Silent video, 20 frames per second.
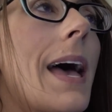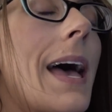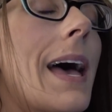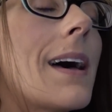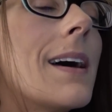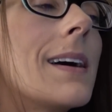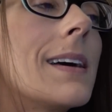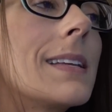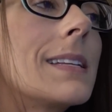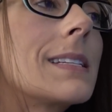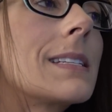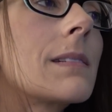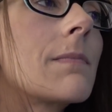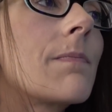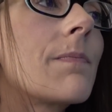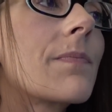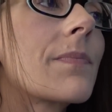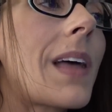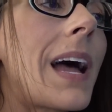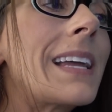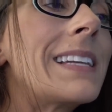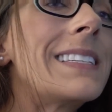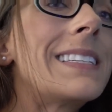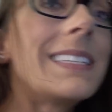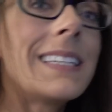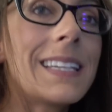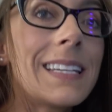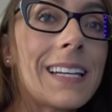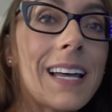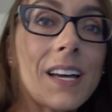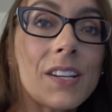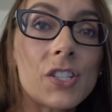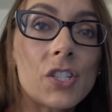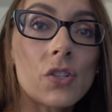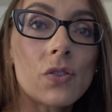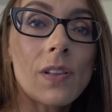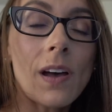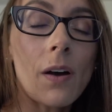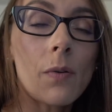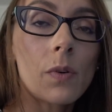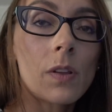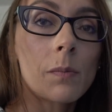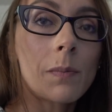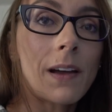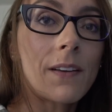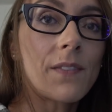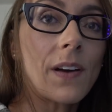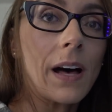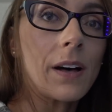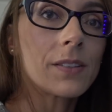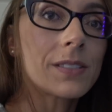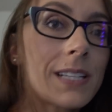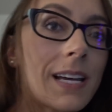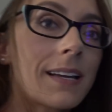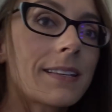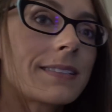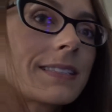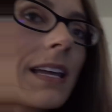And I did not do that with my Valentine's